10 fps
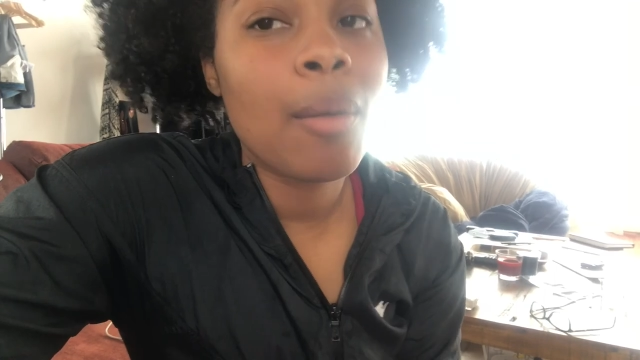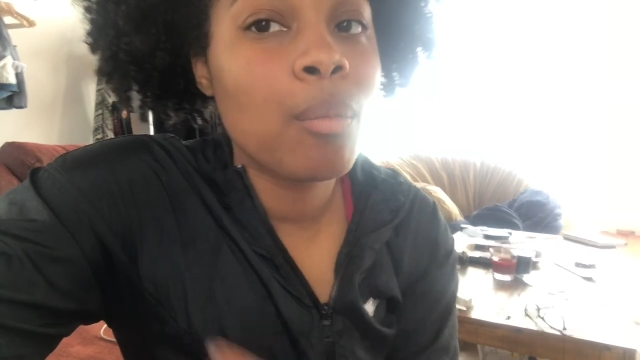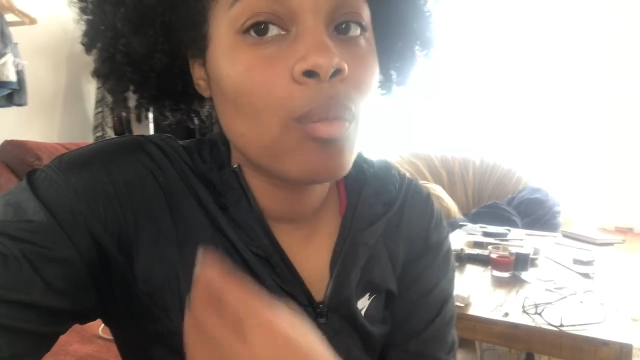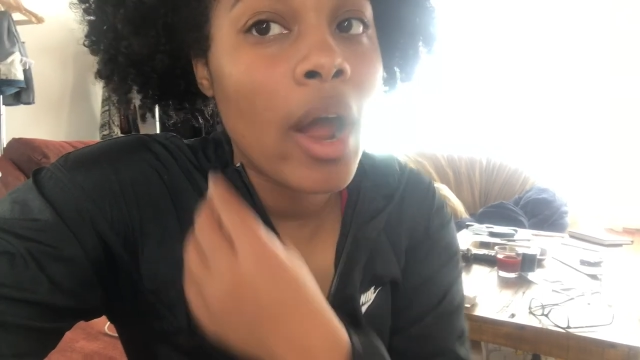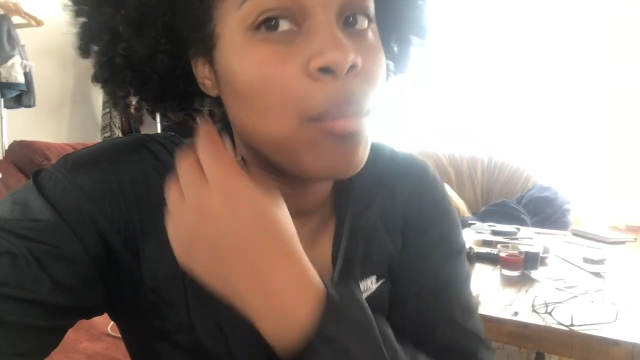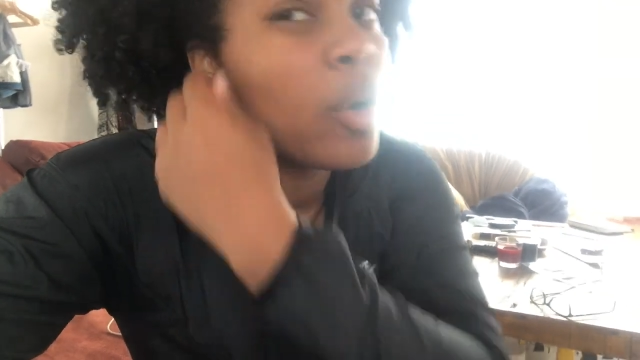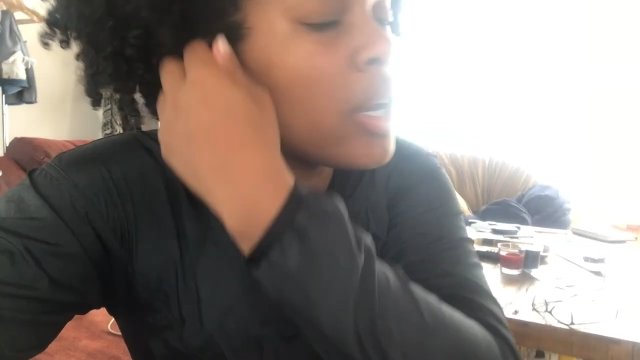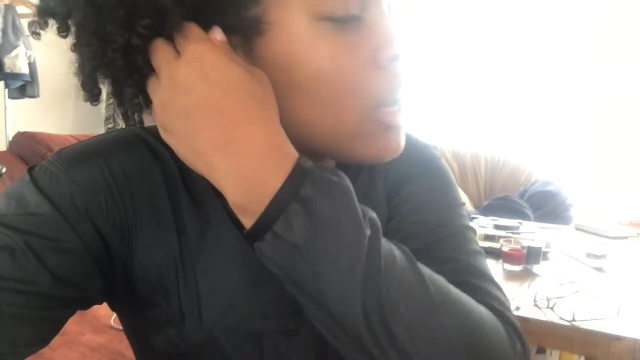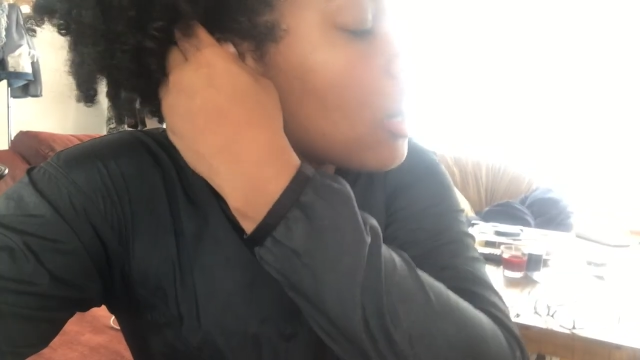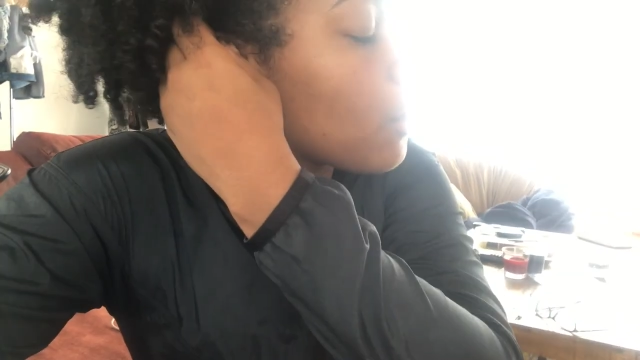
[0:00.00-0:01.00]
i'm i'm
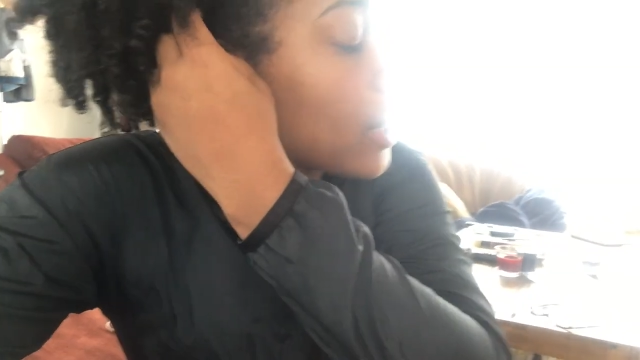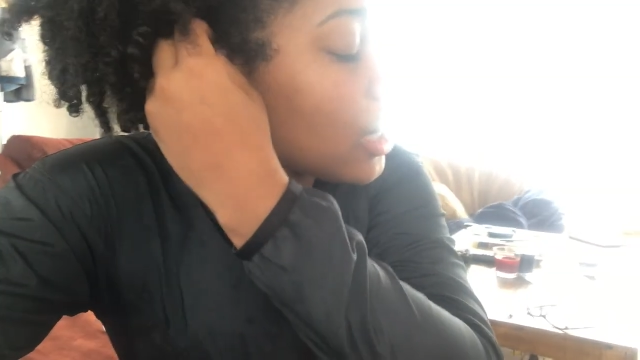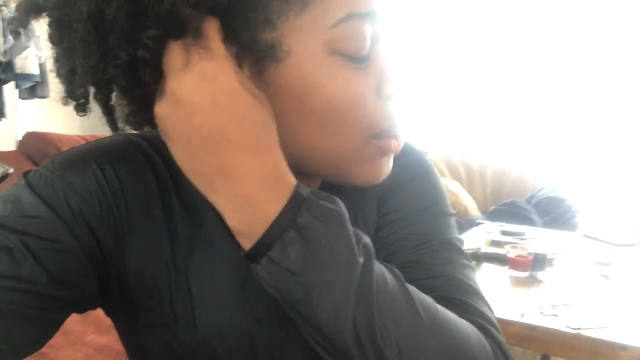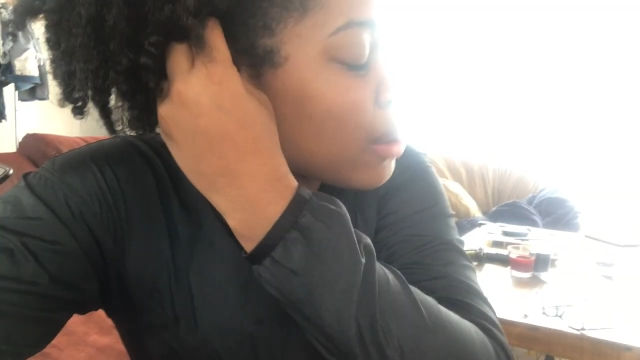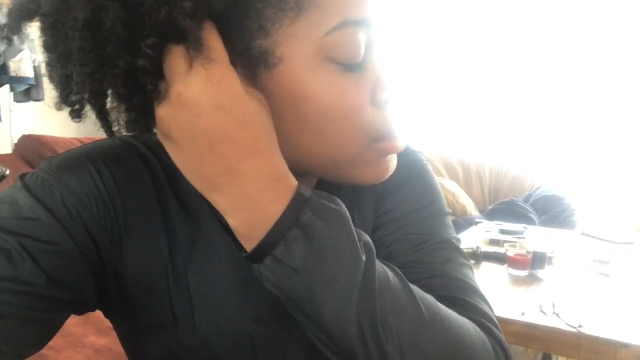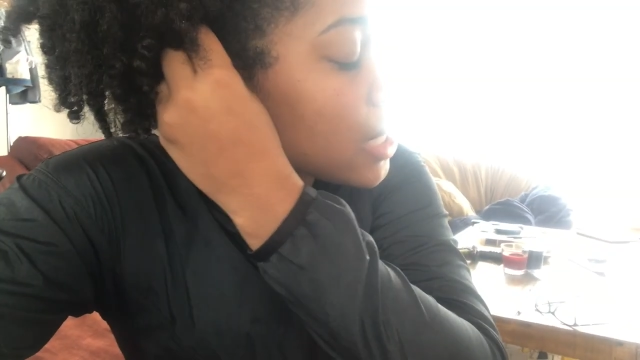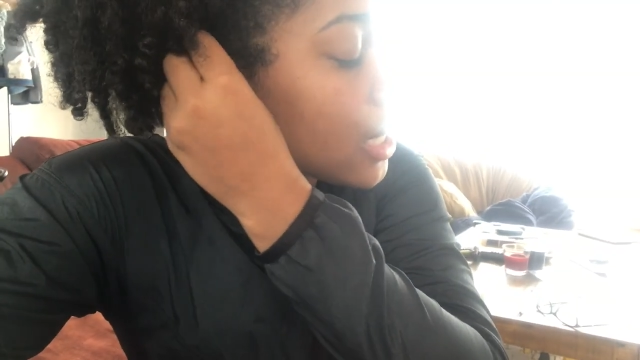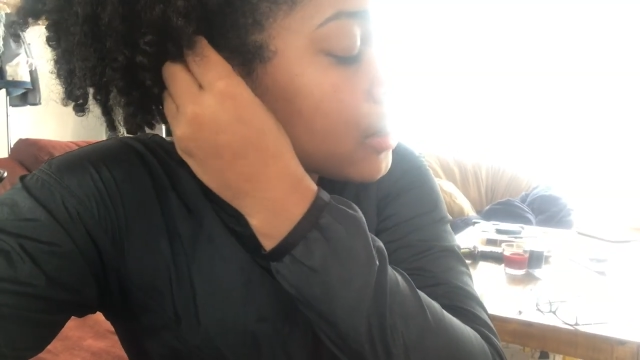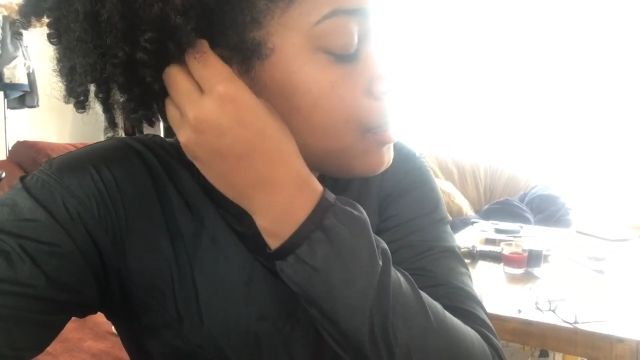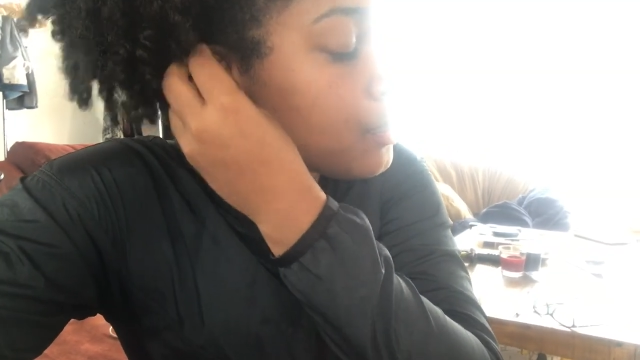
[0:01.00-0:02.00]
working on our wedding
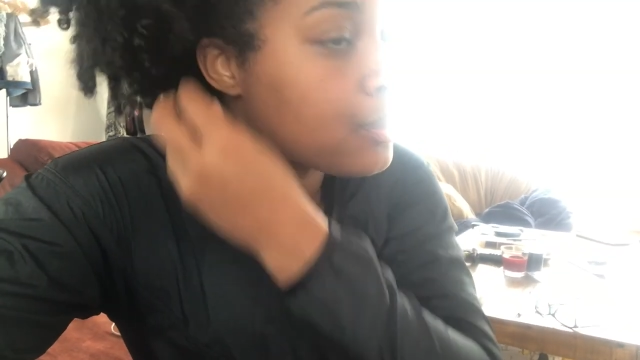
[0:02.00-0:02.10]
website